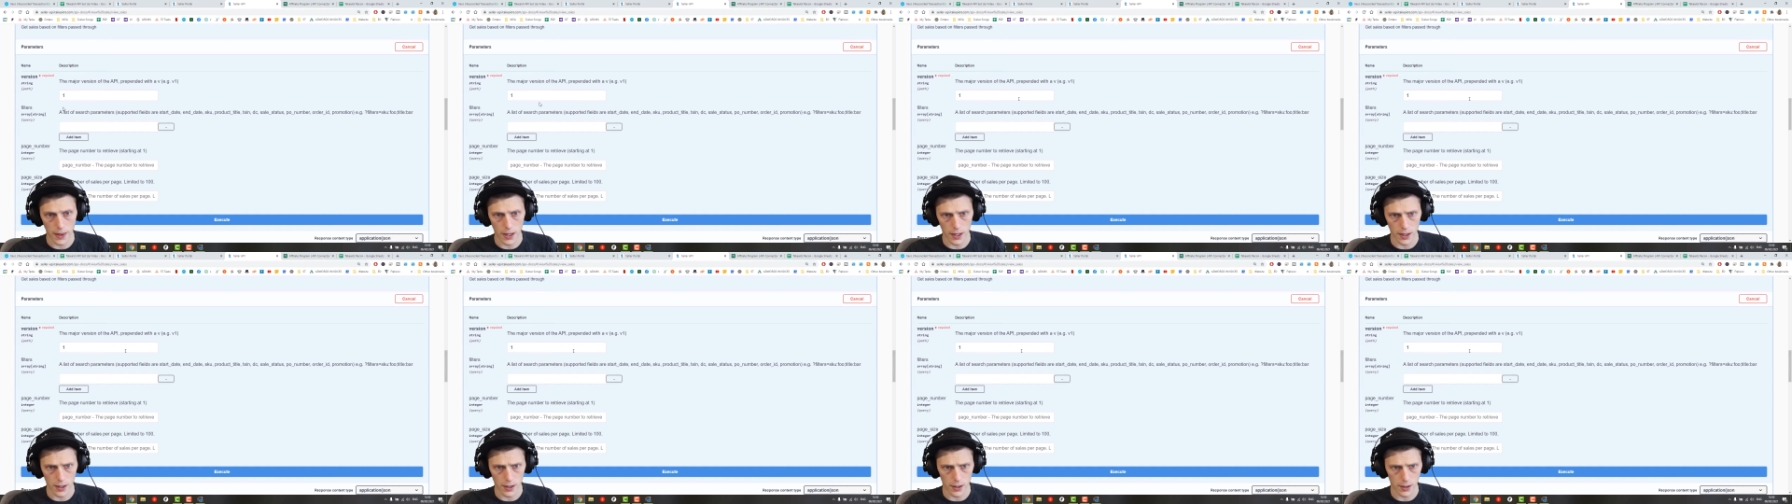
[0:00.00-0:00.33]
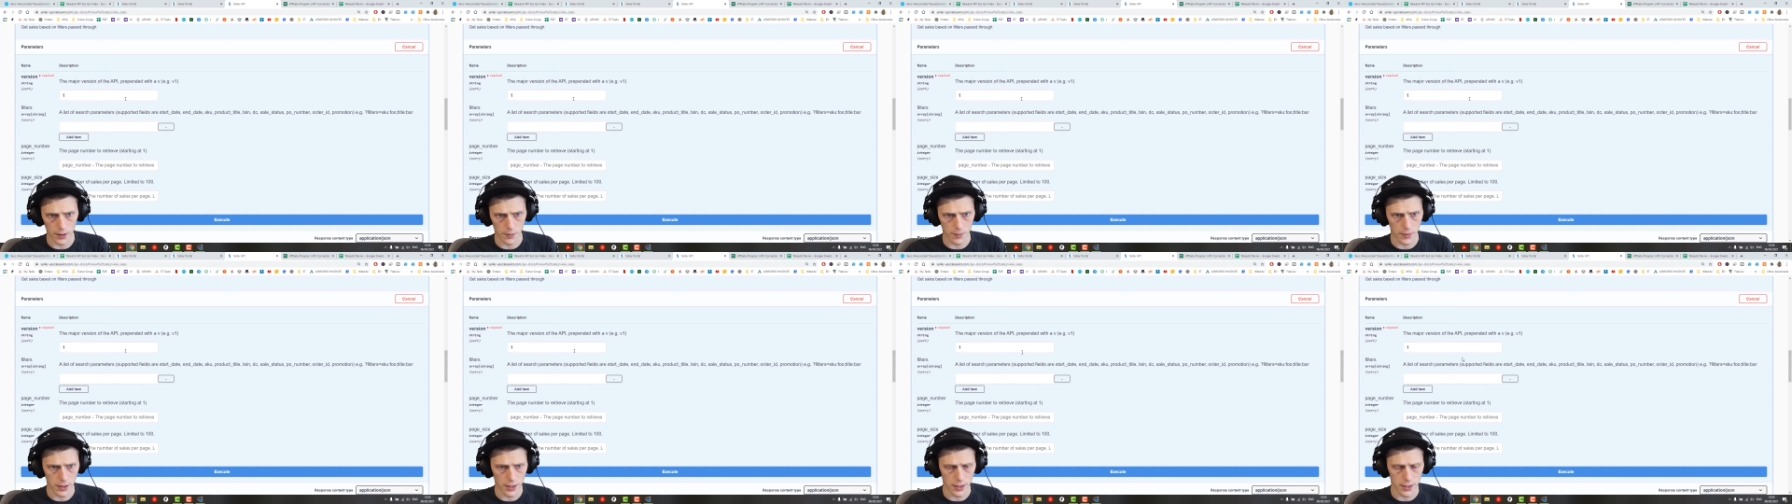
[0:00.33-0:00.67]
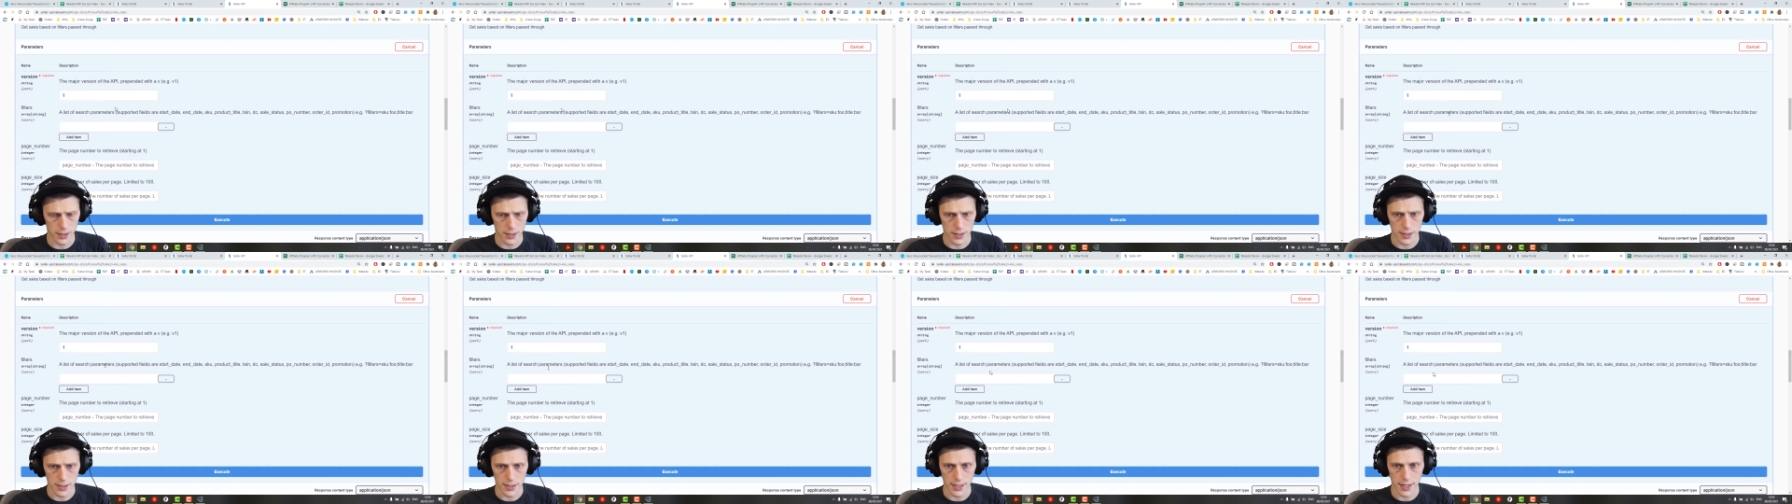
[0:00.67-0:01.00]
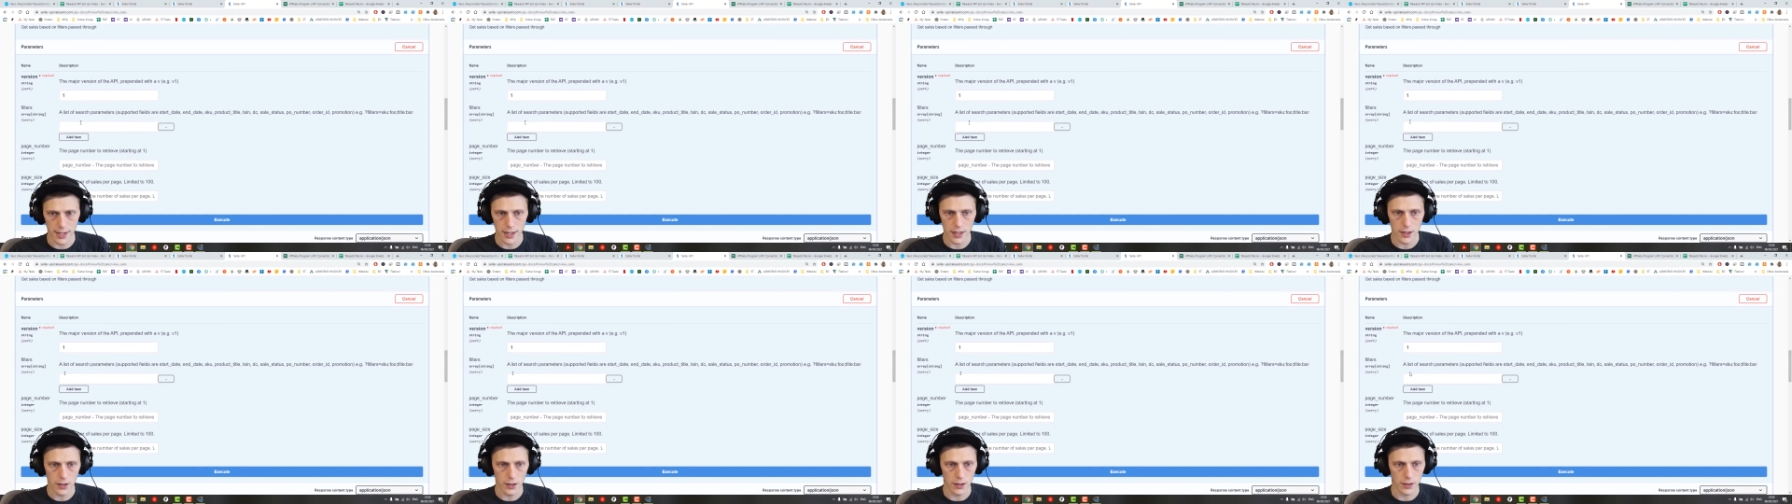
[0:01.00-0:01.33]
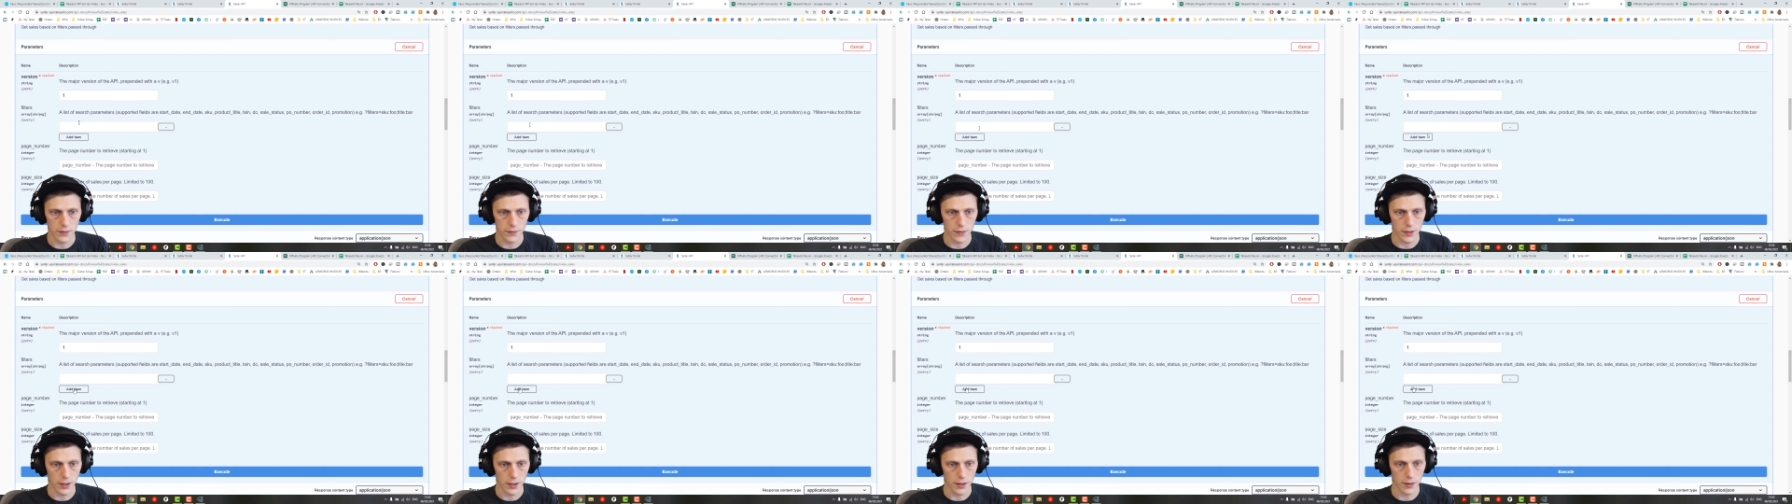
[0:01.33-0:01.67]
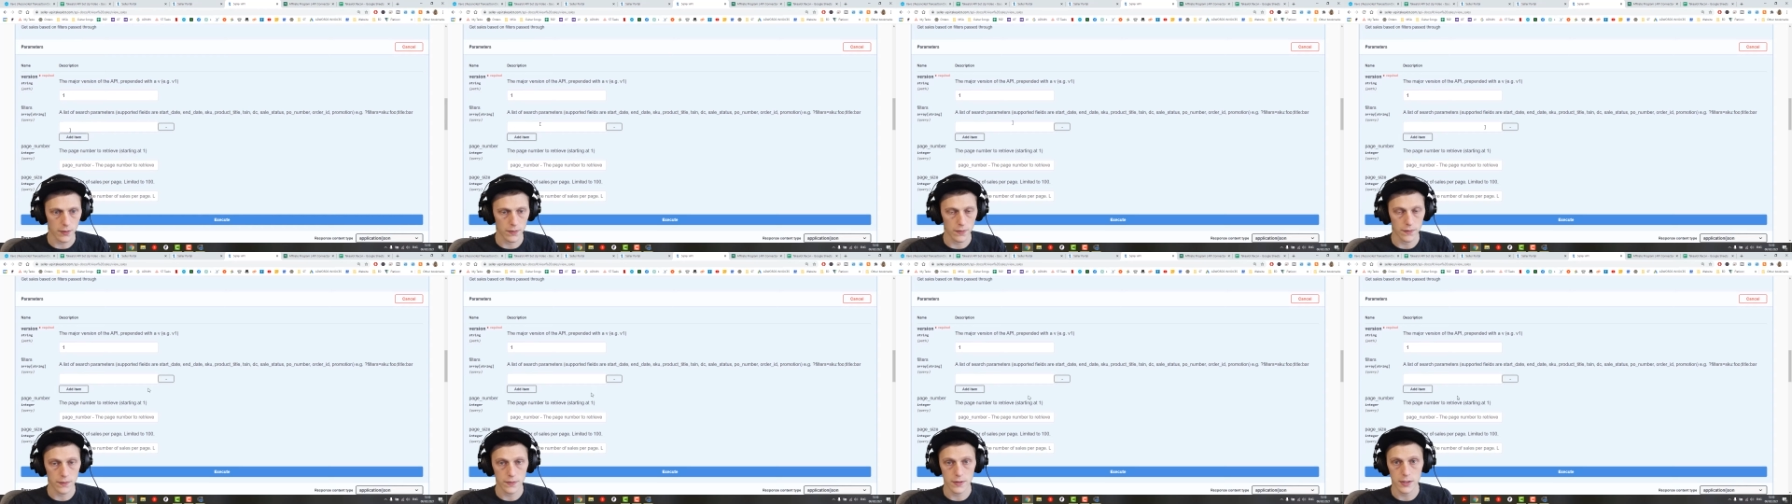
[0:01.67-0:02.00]
um, in a sec after
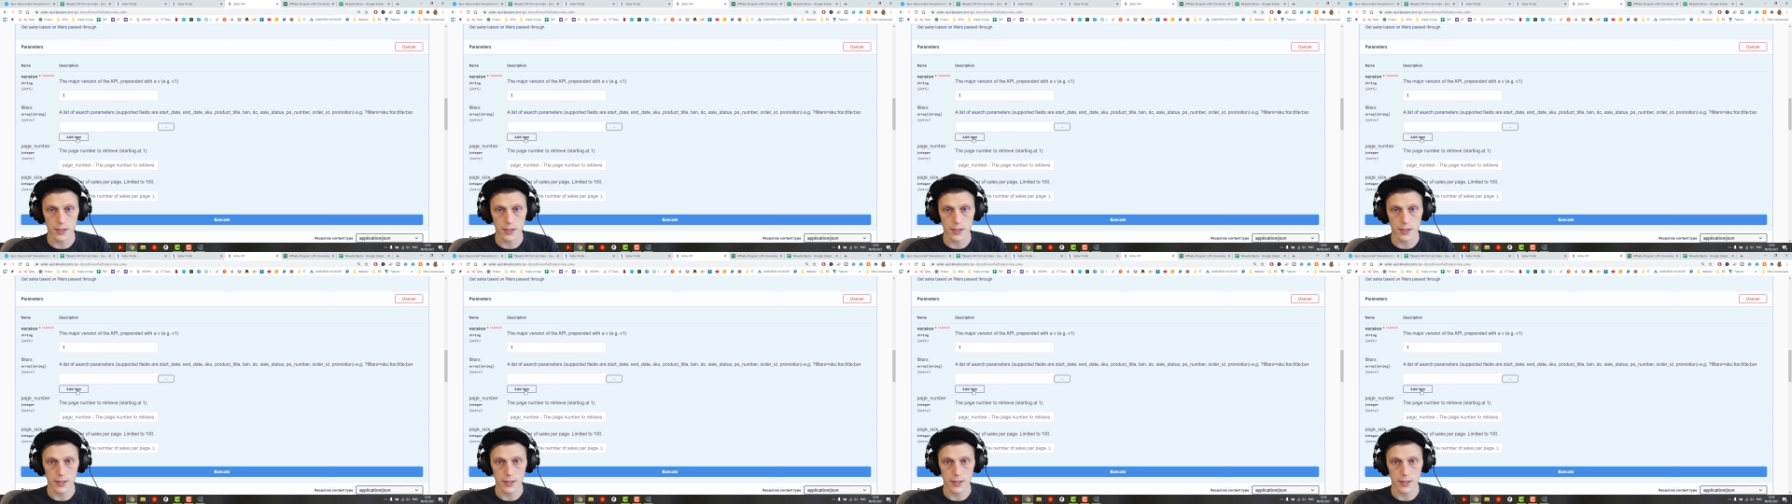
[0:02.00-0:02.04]
I've